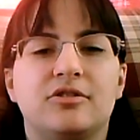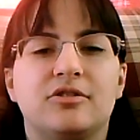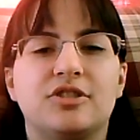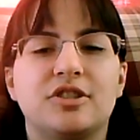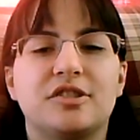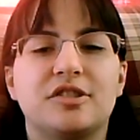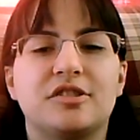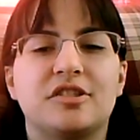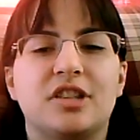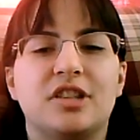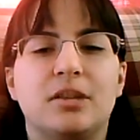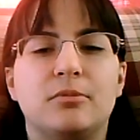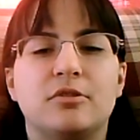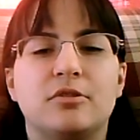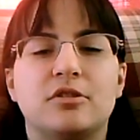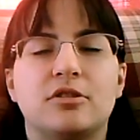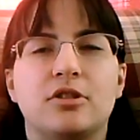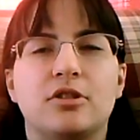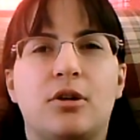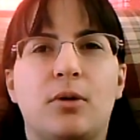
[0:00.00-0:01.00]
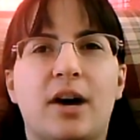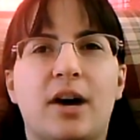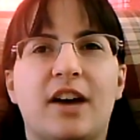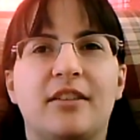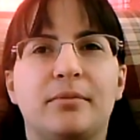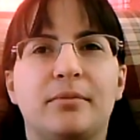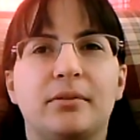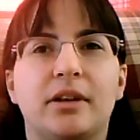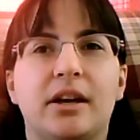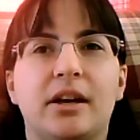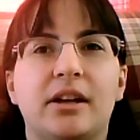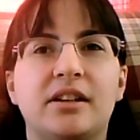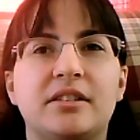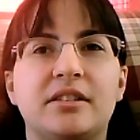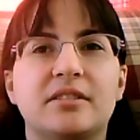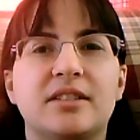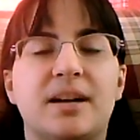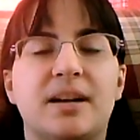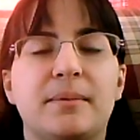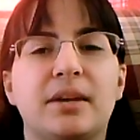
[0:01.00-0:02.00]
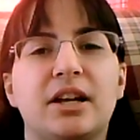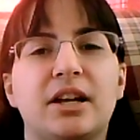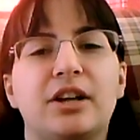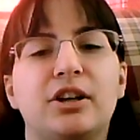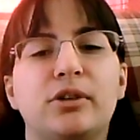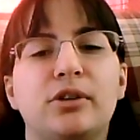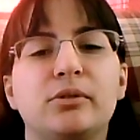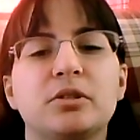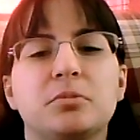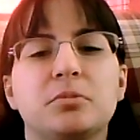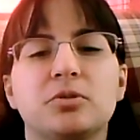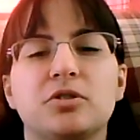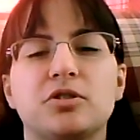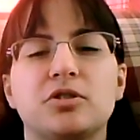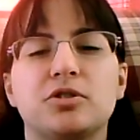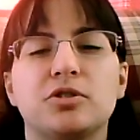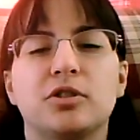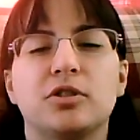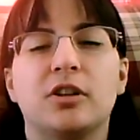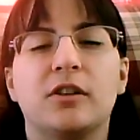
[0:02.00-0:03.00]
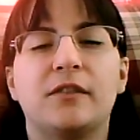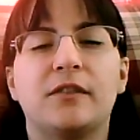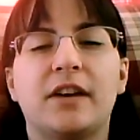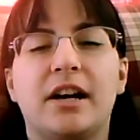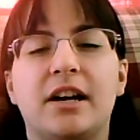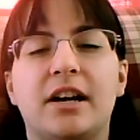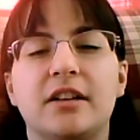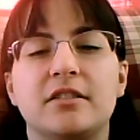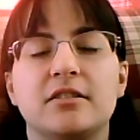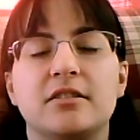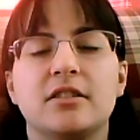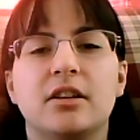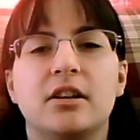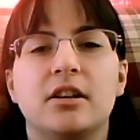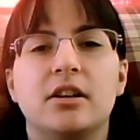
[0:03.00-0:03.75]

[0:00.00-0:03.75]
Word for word: just seems so out of place i mean i know it was supposed to serve as